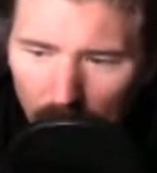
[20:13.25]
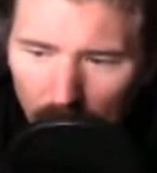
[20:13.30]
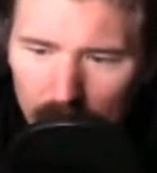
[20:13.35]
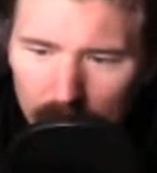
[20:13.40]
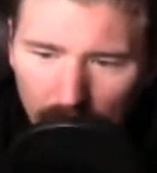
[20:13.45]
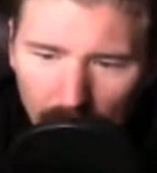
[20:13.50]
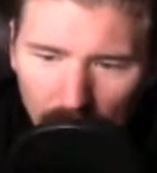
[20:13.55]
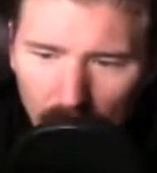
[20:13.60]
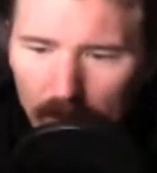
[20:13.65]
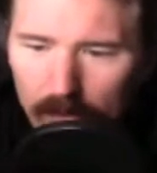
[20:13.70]

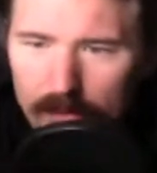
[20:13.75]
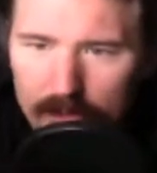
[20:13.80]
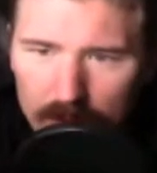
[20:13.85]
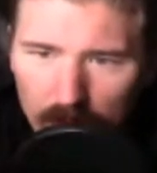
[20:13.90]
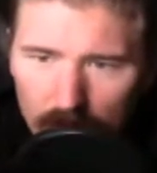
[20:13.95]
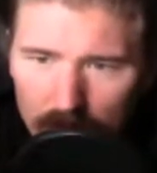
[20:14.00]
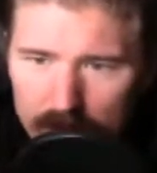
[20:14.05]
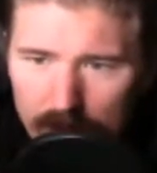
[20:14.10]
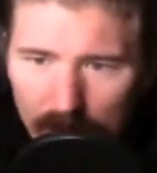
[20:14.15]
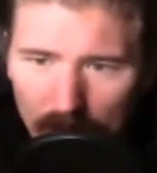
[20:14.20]
calories all
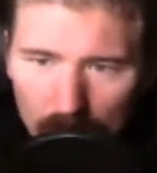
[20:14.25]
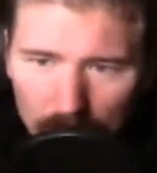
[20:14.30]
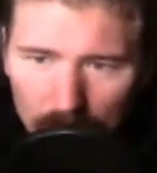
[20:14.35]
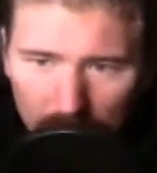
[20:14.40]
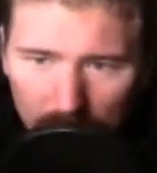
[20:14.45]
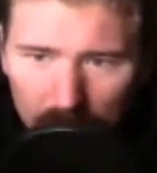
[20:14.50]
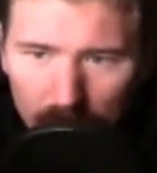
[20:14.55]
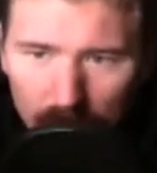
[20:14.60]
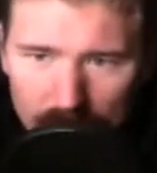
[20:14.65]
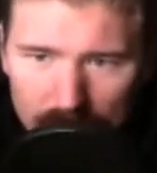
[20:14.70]
the time.
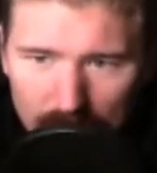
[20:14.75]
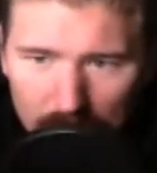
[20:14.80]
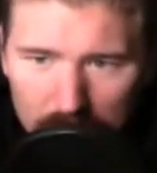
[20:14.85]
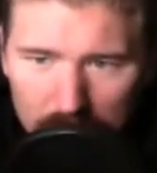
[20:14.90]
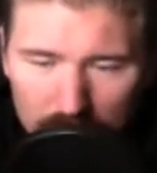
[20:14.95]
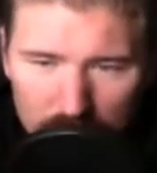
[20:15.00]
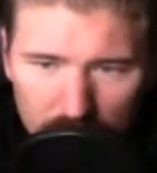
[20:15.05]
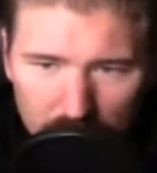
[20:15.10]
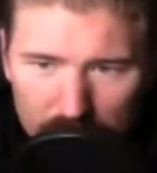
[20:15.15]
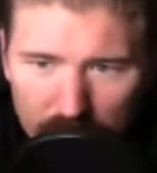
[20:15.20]
Like a lot of times
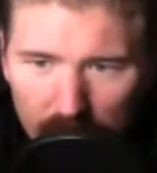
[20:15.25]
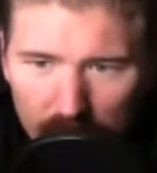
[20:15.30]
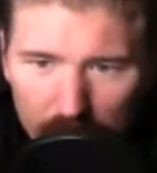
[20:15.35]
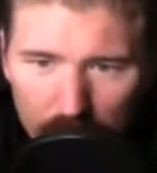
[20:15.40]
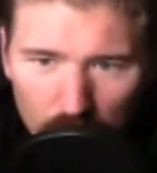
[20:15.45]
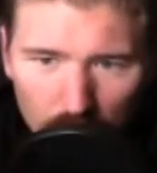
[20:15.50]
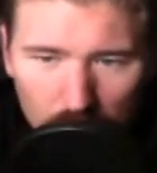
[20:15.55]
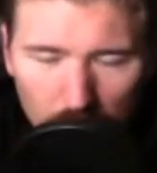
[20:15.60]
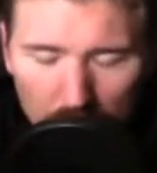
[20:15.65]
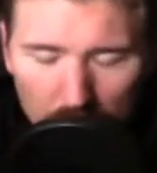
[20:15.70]
there's things you got to do
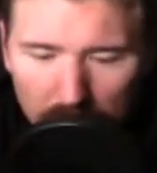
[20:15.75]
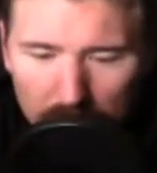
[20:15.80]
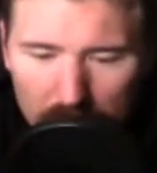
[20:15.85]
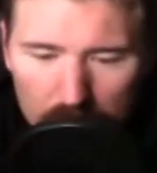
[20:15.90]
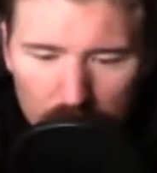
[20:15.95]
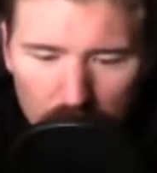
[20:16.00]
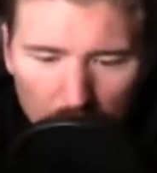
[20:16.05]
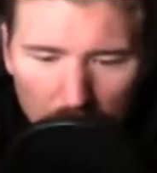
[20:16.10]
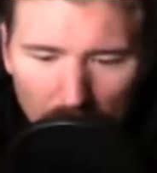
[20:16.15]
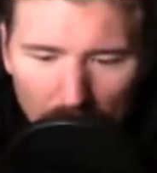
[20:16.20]
to
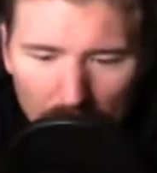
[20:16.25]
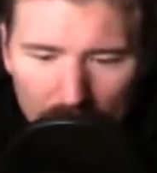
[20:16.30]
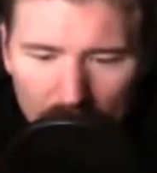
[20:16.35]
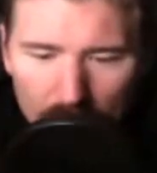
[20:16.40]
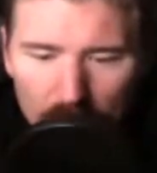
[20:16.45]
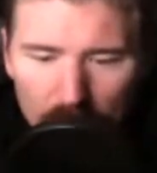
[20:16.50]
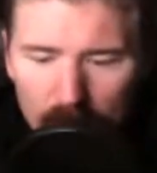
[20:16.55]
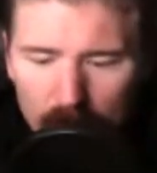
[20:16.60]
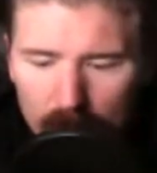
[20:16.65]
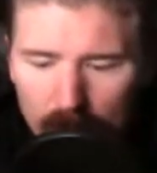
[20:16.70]
replenish the
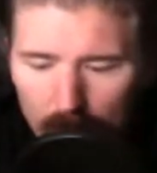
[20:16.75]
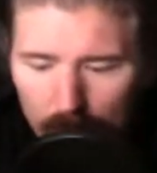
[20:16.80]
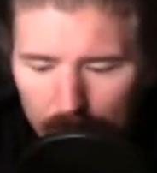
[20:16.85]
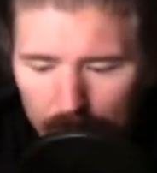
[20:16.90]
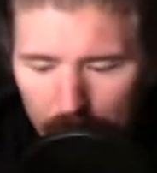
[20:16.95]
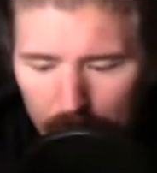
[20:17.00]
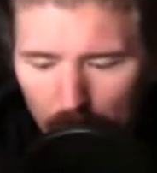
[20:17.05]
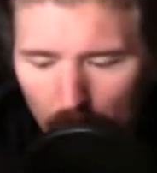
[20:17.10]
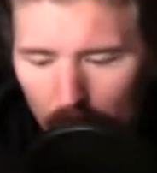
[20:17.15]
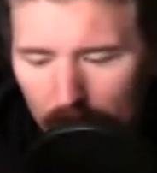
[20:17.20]
body.
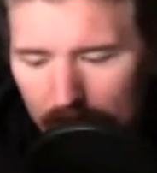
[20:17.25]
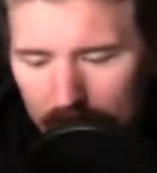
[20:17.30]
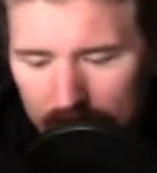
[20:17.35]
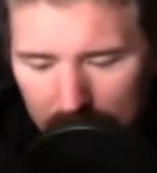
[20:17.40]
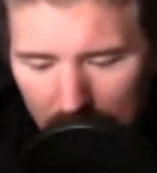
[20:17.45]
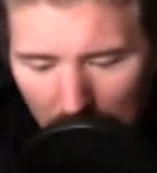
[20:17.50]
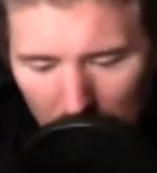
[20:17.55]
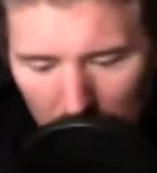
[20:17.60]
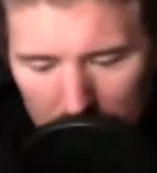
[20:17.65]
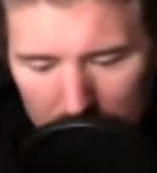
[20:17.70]
It is
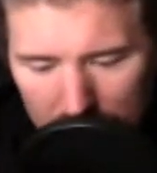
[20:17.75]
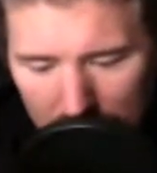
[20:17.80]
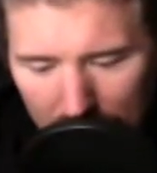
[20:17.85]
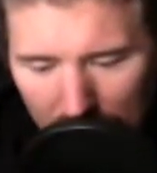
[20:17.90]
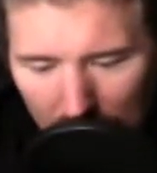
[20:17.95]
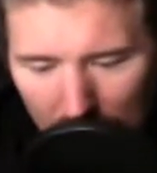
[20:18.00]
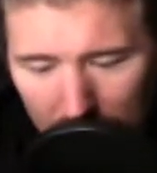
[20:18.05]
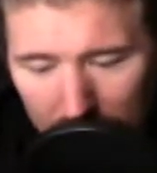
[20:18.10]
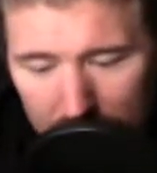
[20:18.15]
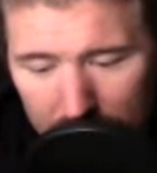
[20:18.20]
calories in,
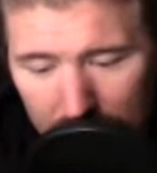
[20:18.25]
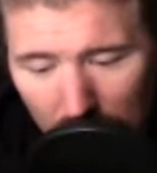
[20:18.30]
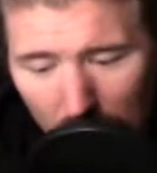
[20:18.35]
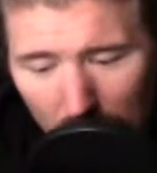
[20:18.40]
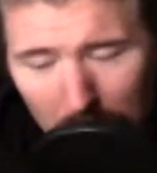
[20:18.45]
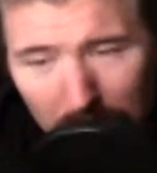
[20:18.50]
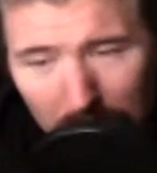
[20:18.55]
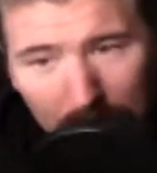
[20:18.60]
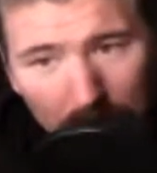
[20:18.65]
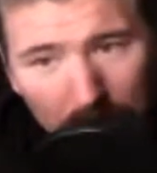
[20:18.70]
calories out,
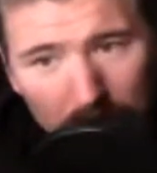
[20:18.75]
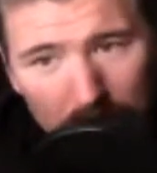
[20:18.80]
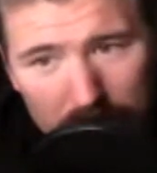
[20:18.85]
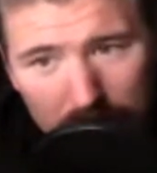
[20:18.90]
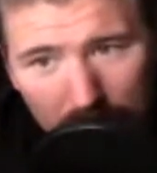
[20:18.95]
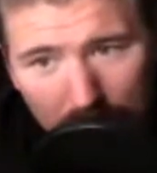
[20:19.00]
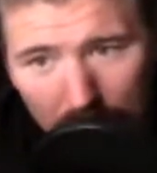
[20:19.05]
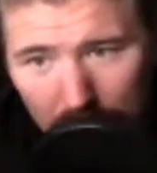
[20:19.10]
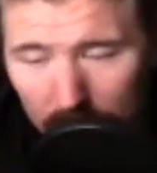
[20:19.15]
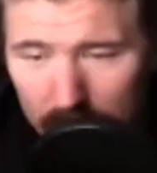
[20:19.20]
but calories
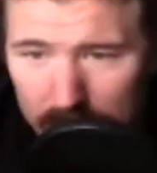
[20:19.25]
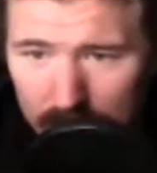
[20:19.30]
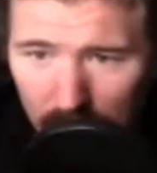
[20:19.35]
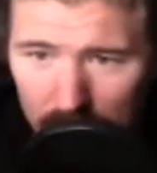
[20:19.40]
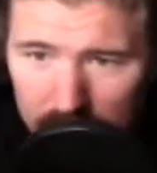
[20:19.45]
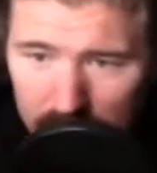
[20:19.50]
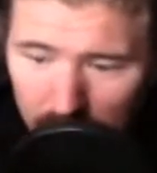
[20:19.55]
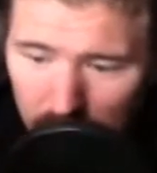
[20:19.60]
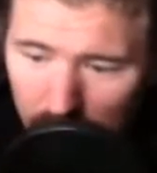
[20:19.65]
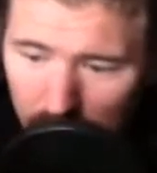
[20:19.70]
in, calories
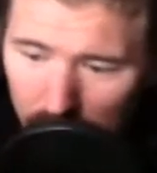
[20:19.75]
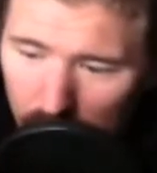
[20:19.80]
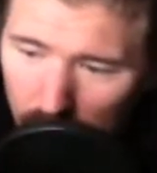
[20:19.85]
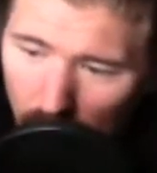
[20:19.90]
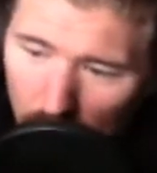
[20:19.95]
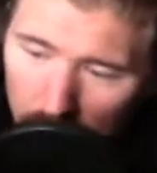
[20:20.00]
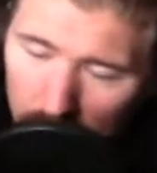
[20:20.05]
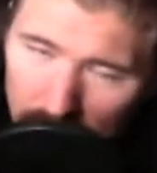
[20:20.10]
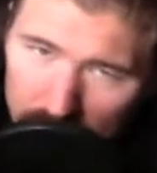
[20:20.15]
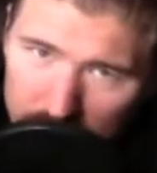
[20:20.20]
out's a
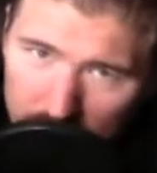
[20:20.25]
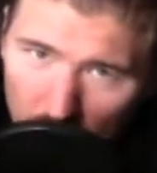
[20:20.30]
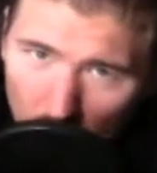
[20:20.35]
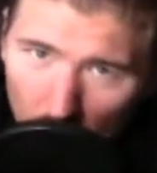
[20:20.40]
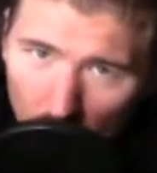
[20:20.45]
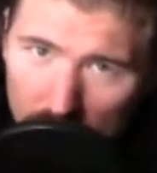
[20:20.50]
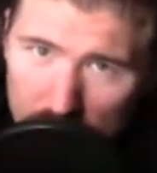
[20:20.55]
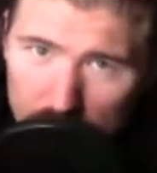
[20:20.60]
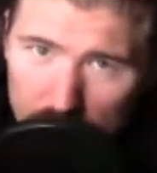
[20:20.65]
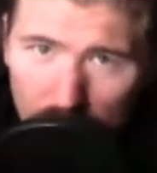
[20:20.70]
complex
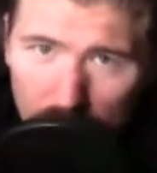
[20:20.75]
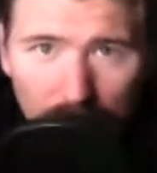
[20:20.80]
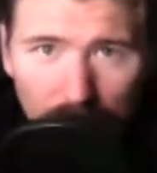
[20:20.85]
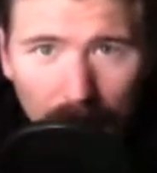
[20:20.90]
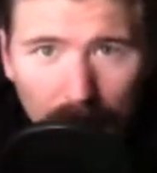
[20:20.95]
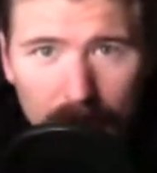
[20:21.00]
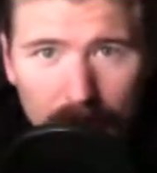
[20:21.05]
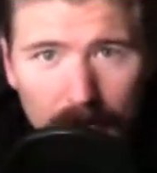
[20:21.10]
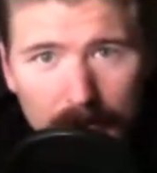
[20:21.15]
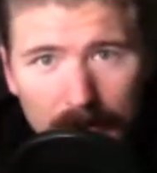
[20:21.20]
equation
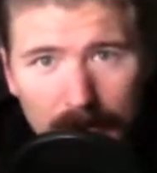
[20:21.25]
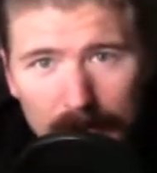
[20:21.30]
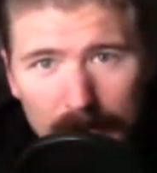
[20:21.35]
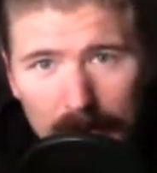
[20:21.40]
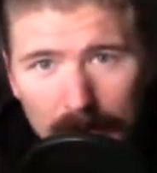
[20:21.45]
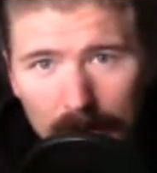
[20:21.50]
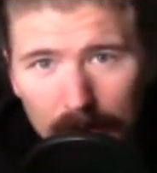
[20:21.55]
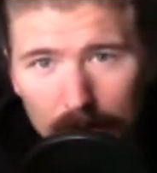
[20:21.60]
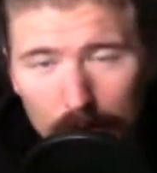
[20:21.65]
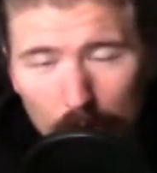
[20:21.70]
that
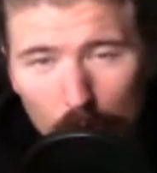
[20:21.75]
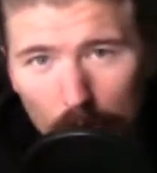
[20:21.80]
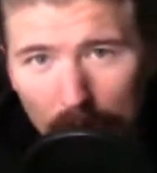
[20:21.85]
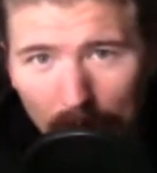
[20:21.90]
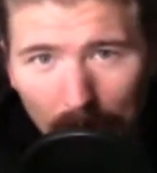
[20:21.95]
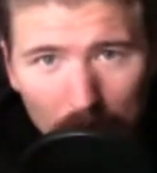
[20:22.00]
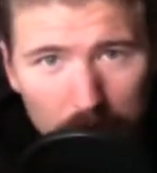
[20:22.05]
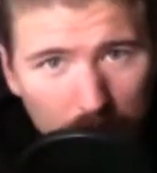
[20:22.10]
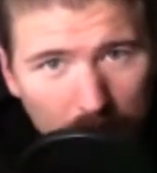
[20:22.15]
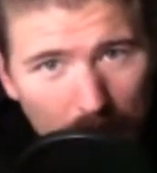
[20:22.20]
you can
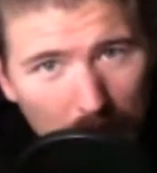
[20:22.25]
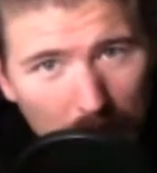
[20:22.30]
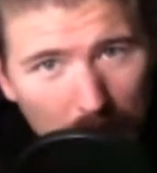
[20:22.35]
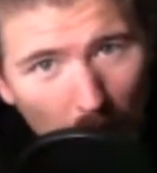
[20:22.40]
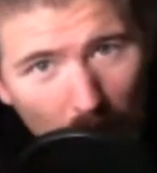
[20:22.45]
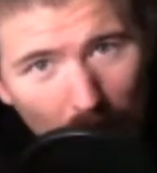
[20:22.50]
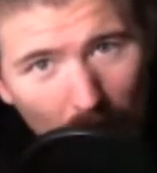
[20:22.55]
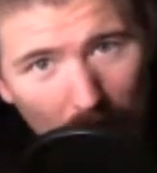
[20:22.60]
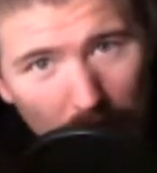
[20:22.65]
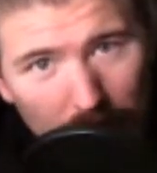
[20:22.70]
actually get more
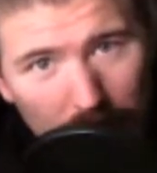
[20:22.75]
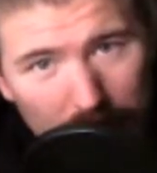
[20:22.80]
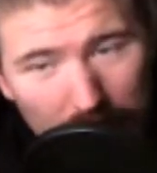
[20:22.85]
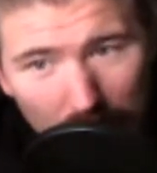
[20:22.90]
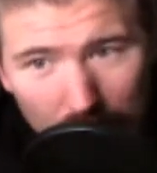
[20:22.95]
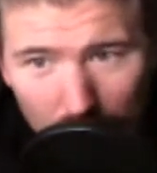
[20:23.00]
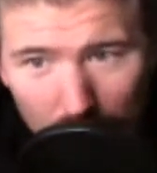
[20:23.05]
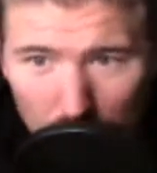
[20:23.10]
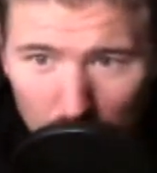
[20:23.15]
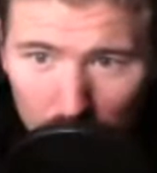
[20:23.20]
calories
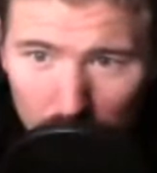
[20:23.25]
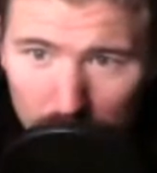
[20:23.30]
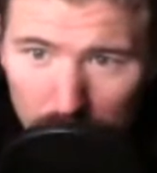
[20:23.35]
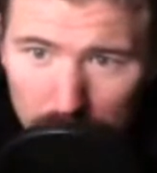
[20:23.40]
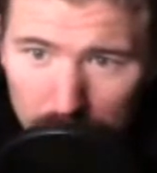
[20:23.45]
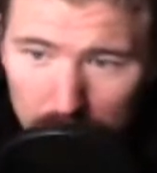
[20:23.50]
out if you